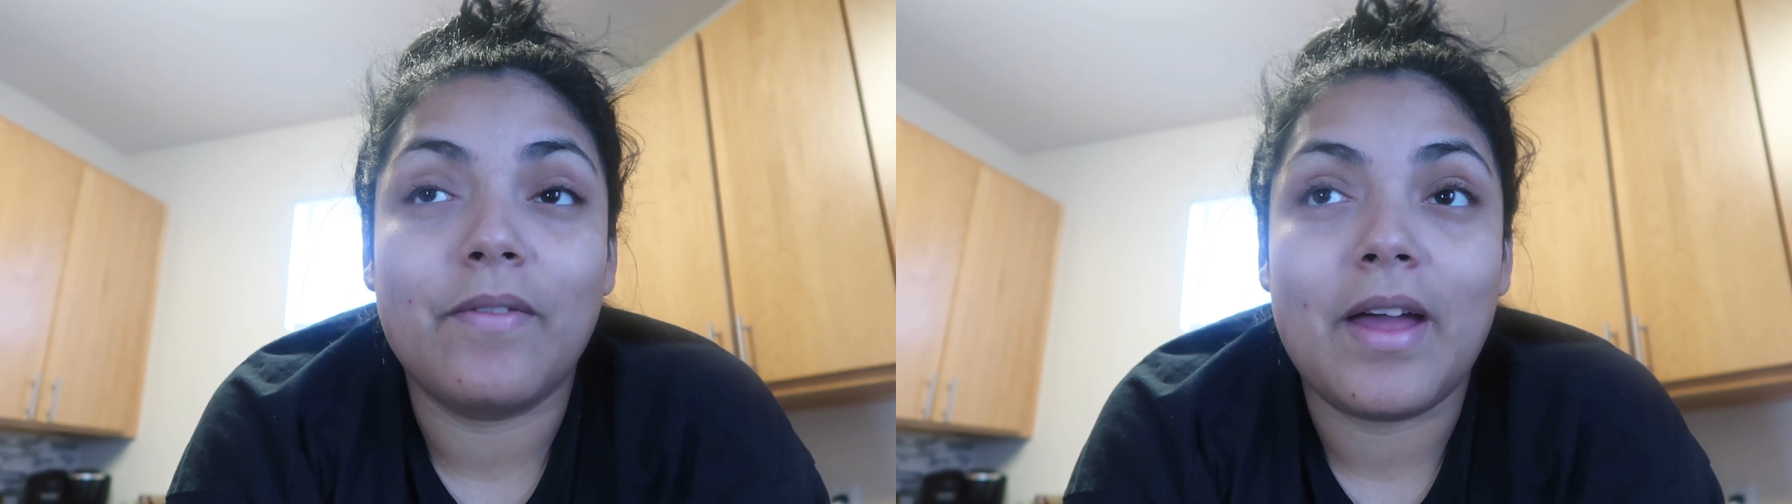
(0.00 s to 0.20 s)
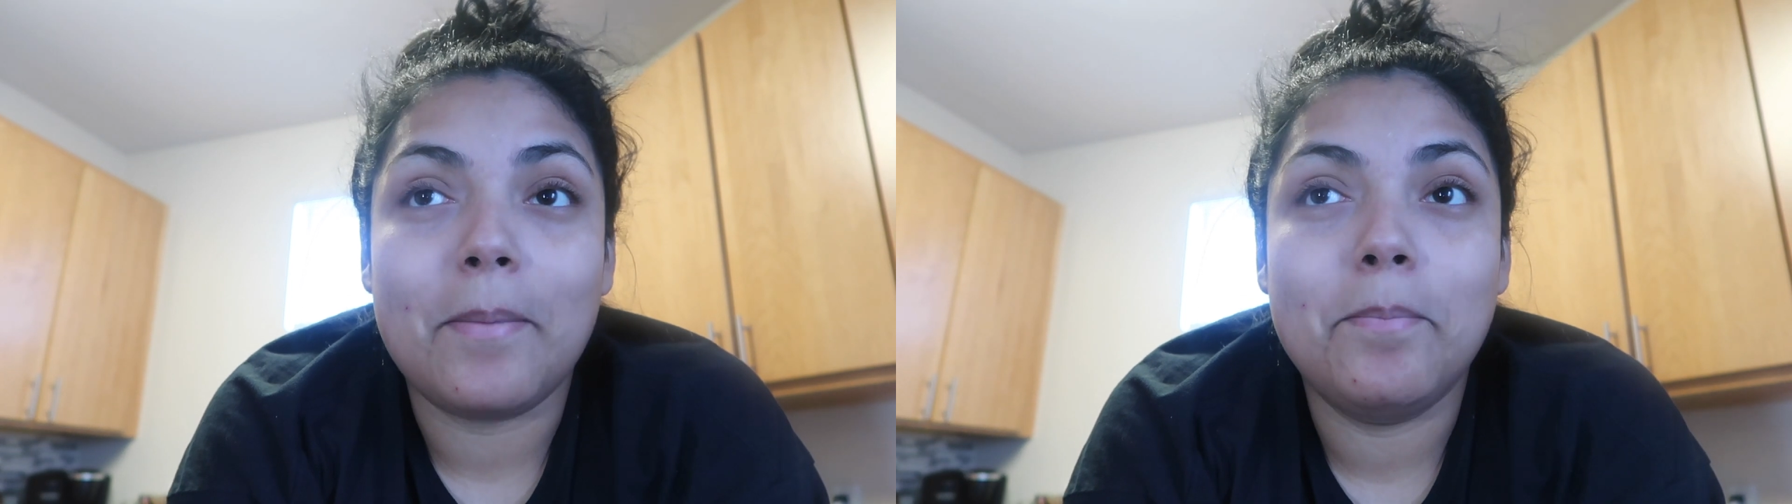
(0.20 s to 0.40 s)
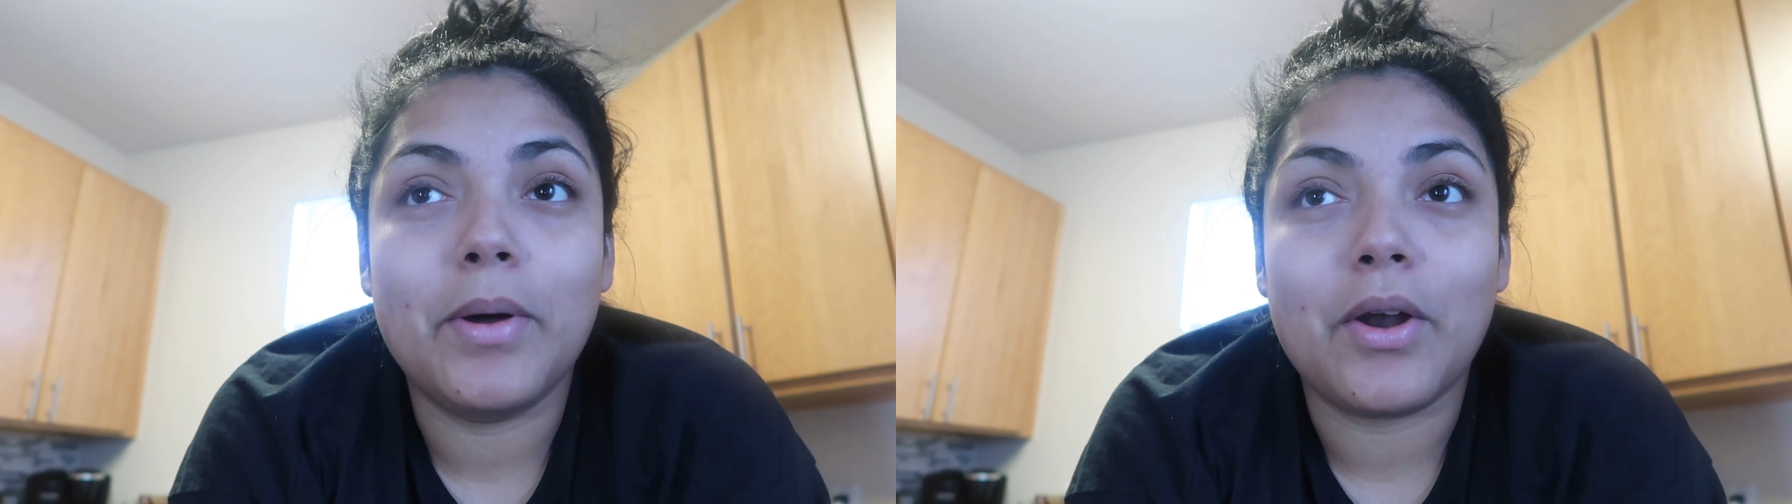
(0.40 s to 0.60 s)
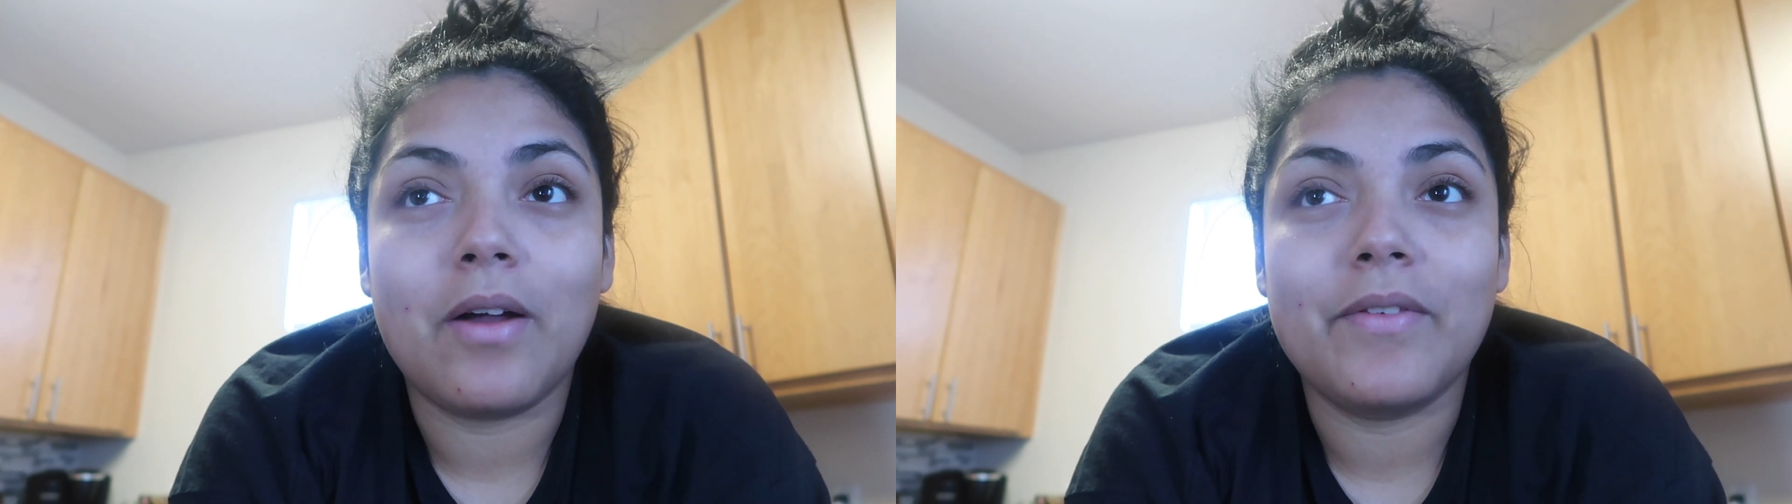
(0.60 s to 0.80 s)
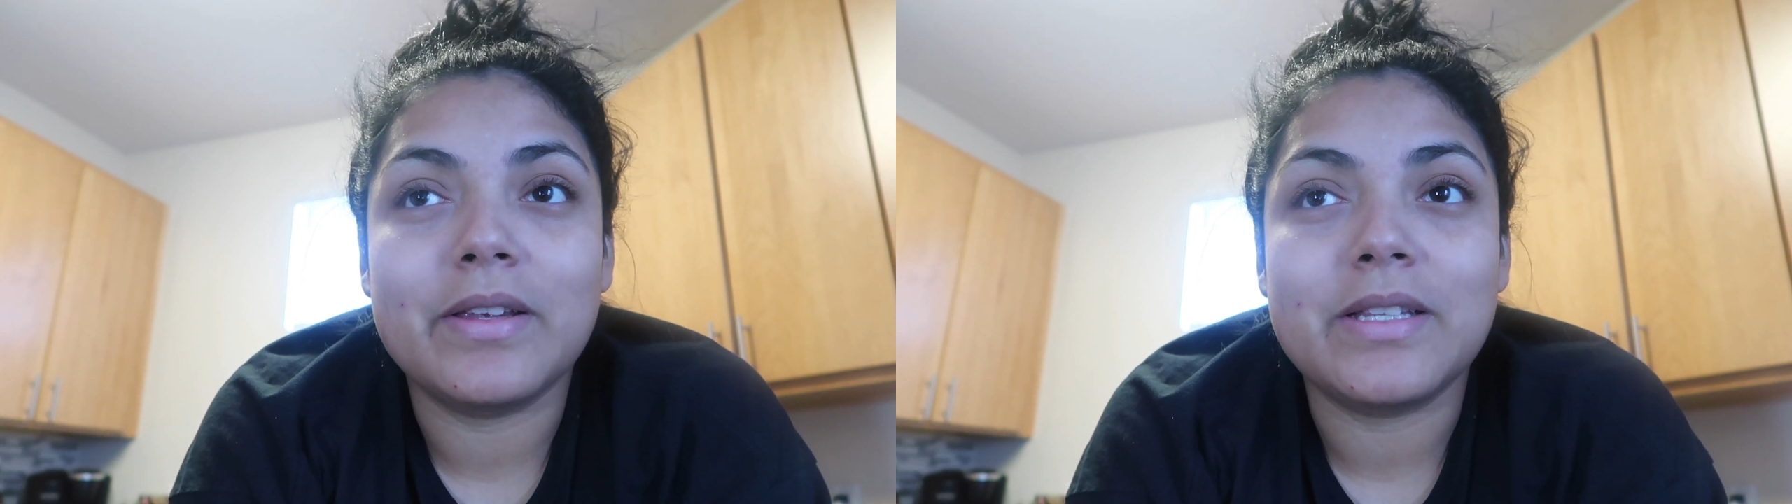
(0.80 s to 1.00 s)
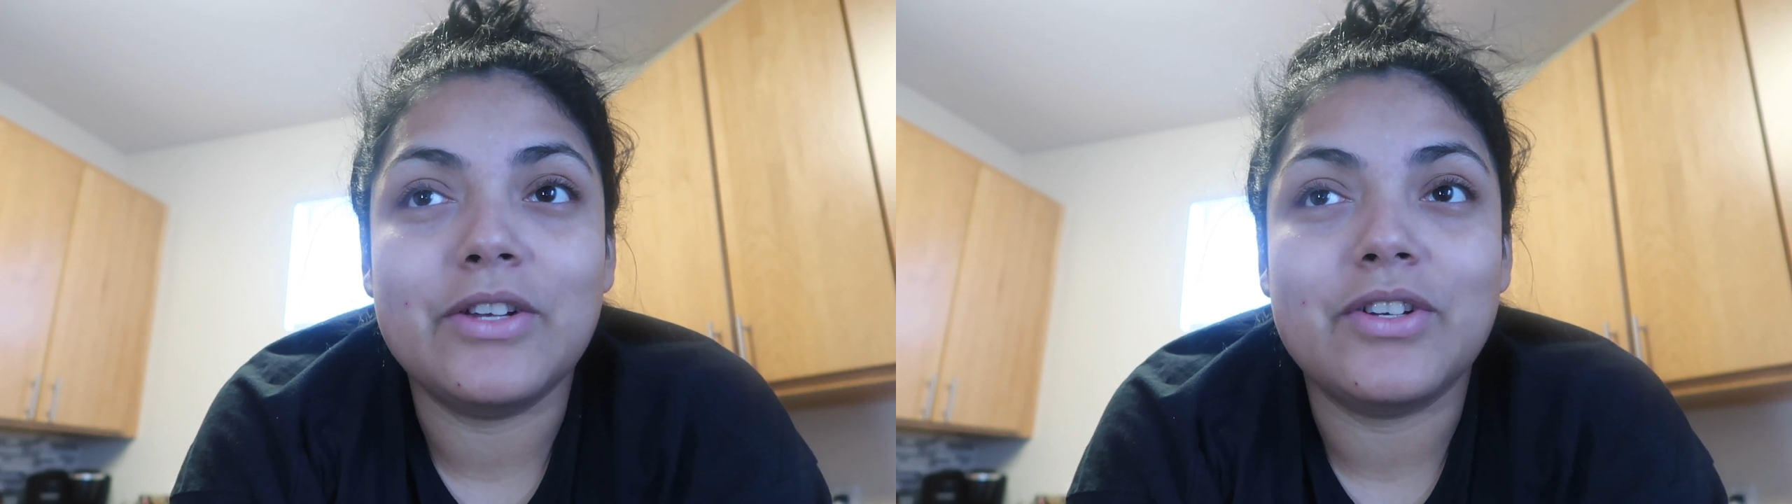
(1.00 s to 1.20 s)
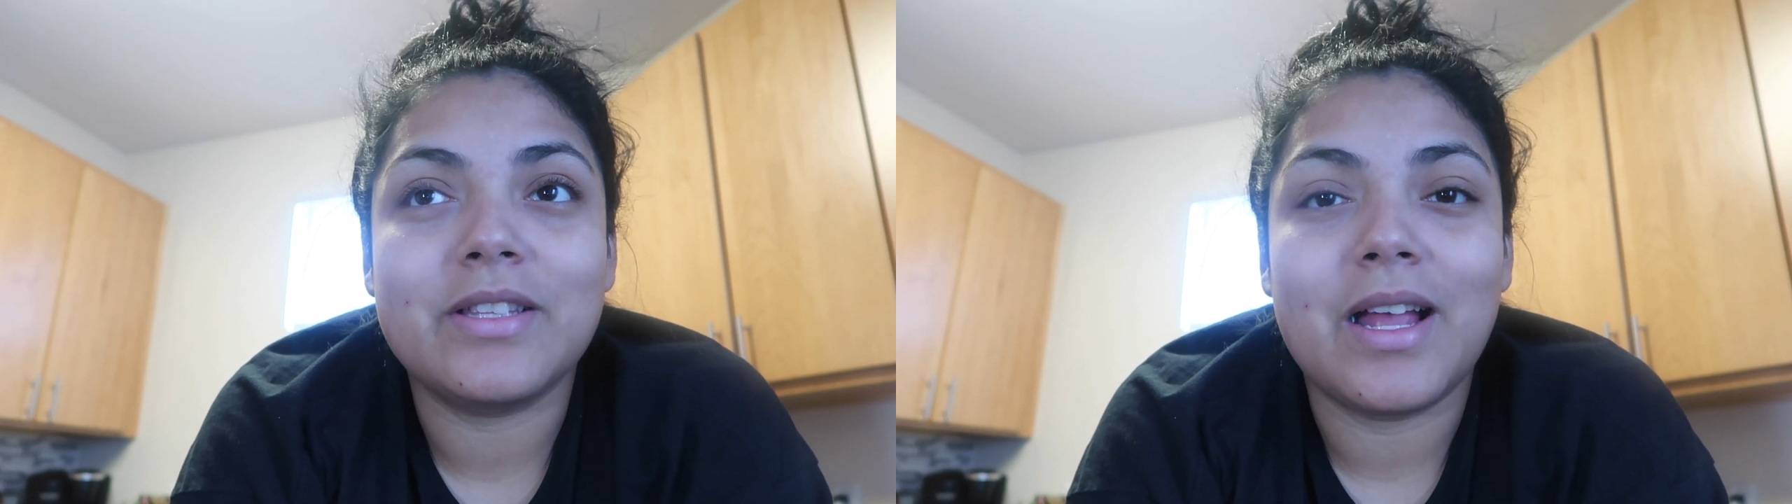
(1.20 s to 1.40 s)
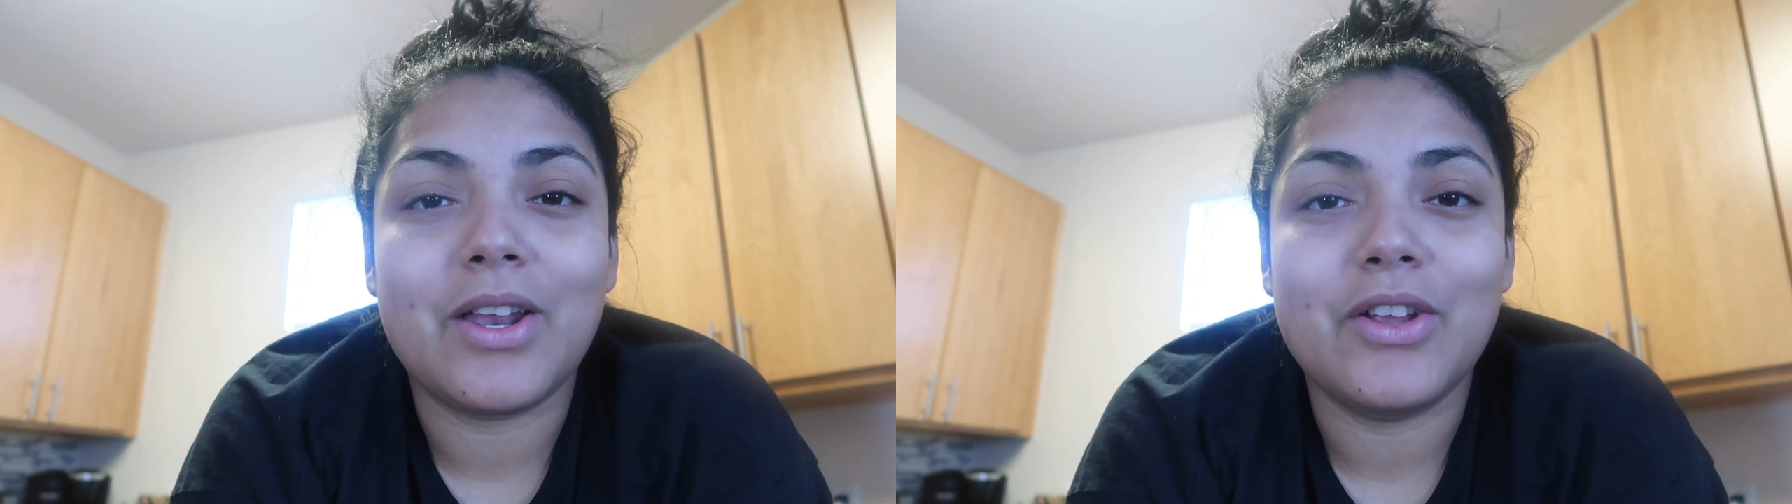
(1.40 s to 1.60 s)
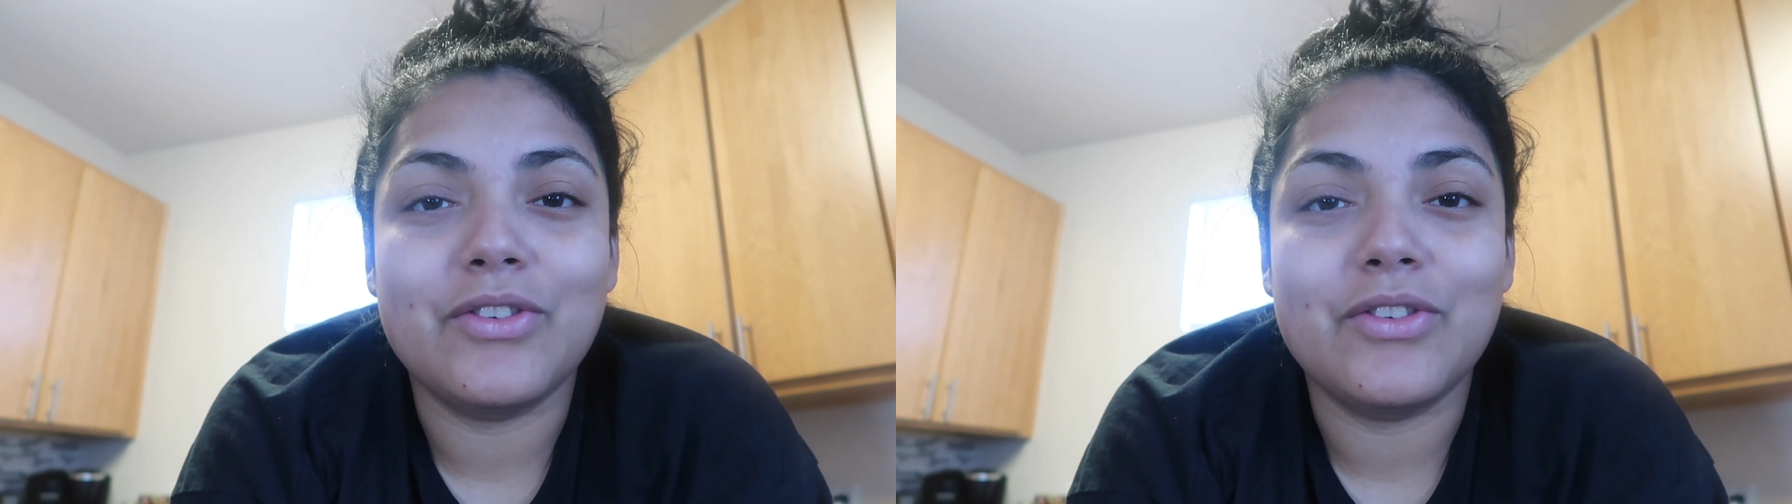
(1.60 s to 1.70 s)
of that but obviously she's not gonna